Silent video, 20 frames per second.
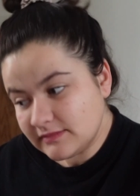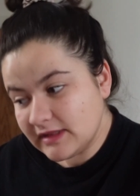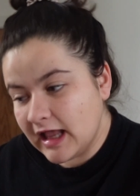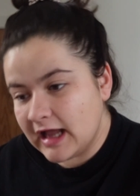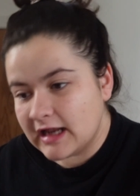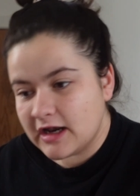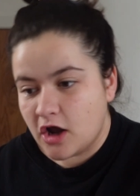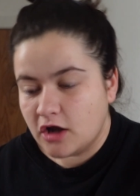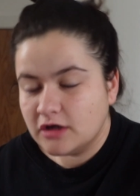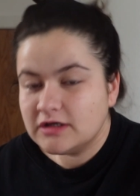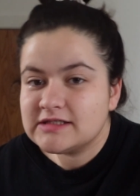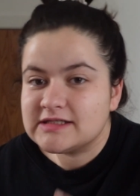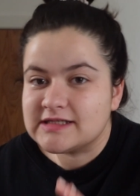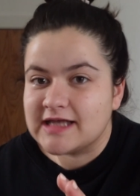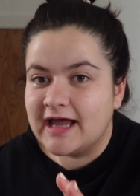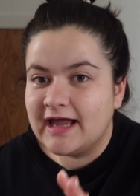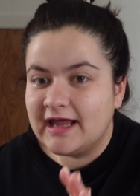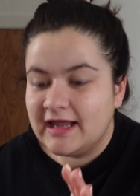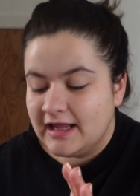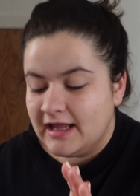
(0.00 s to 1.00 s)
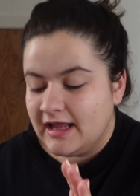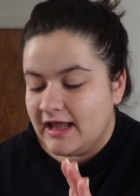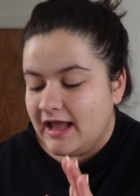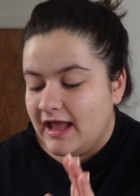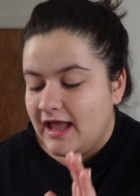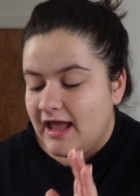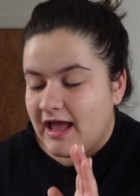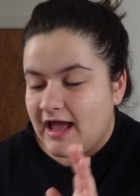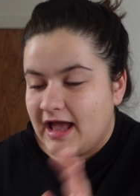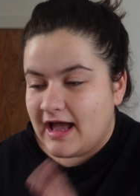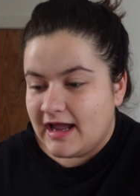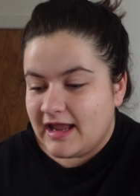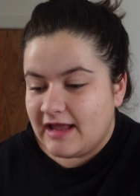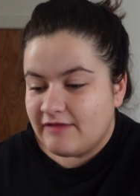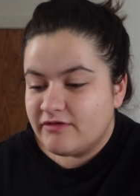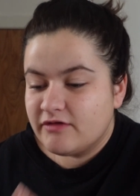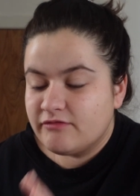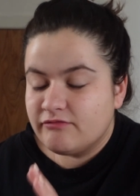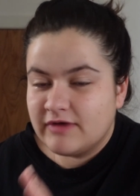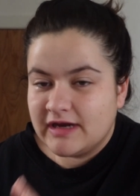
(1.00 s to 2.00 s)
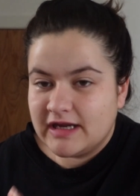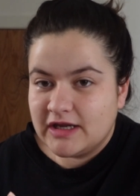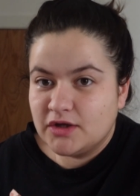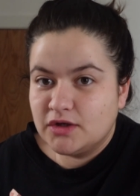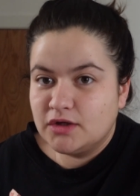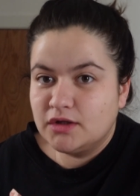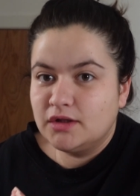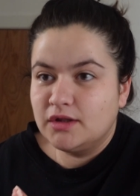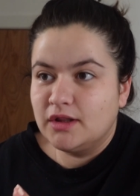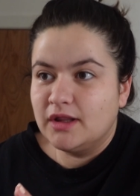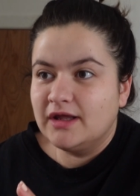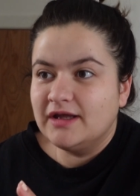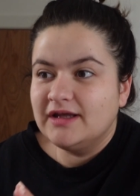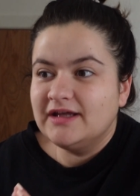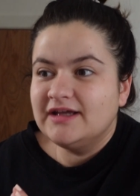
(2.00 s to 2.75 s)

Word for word: And honestly, I have a real